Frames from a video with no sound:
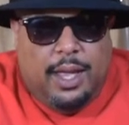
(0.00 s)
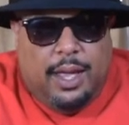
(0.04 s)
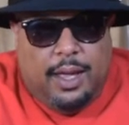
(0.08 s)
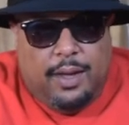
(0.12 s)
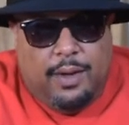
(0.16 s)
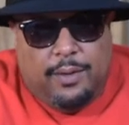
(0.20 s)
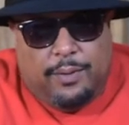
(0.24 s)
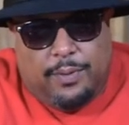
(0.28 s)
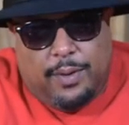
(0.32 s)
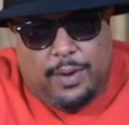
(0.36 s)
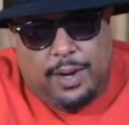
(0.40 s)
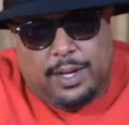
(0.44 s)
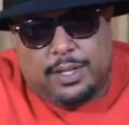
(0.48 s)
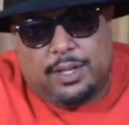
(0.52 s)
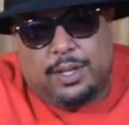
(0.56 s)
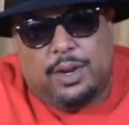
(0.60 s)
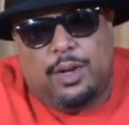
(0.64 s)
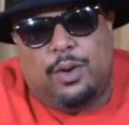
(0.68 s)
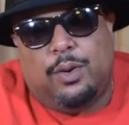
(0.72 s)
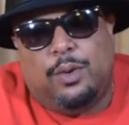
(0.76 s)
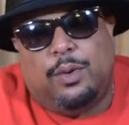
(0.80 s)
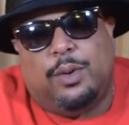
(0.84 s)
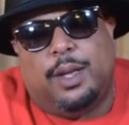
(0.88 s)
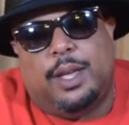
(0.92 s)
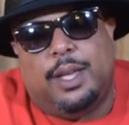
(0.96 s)
and
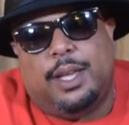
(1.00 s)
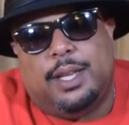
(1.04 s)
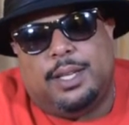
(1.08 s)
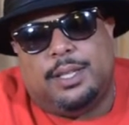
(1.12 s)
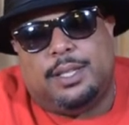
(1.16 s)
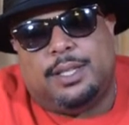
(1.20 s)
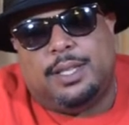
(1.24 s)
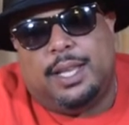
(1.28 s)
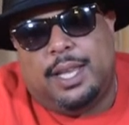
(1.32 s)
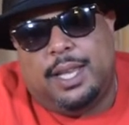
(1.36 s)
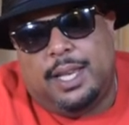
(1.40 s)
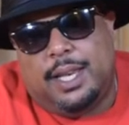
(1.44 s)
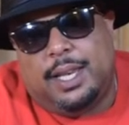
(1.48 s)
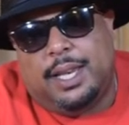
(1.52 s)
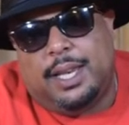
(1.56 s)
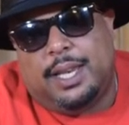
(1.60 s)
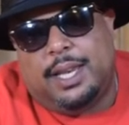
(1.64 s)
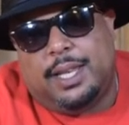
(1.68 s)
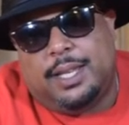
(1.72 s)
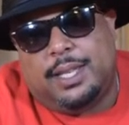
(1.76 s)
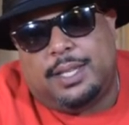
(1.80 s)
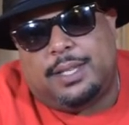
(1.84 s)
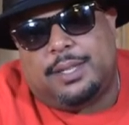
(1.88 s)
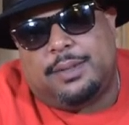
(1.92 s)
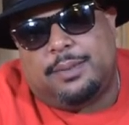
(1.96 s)
Fresno is leading
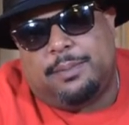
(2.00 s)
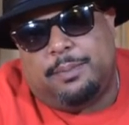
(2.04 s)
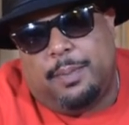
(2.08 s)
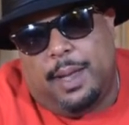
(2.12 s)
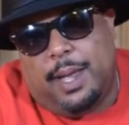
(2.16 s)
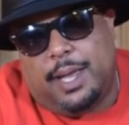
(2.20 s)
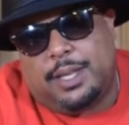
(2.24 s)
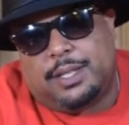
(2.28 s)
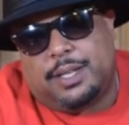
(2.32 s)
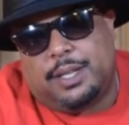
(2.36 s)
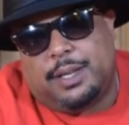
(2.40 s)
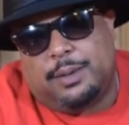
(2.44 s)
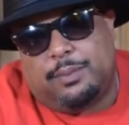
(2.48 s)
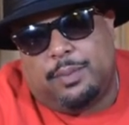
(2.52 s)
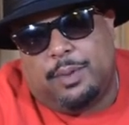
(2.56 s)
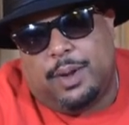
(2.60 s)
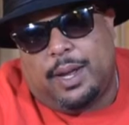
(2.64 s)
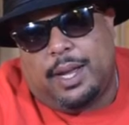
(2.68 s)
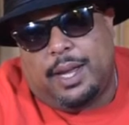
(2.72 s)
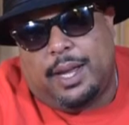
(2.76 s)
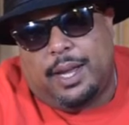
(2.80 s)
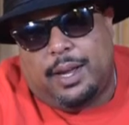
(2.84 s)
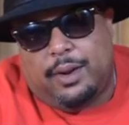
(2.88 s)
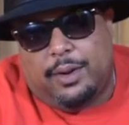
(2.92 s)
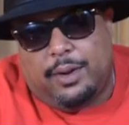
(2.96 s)
this matchup
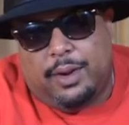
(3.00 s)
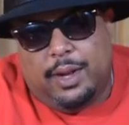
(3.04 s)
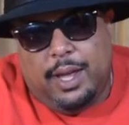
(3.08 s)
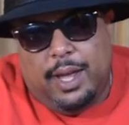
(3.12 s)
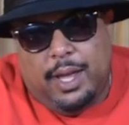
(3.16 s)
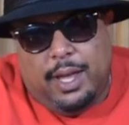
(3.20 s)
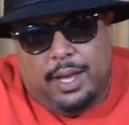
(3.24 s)
right here.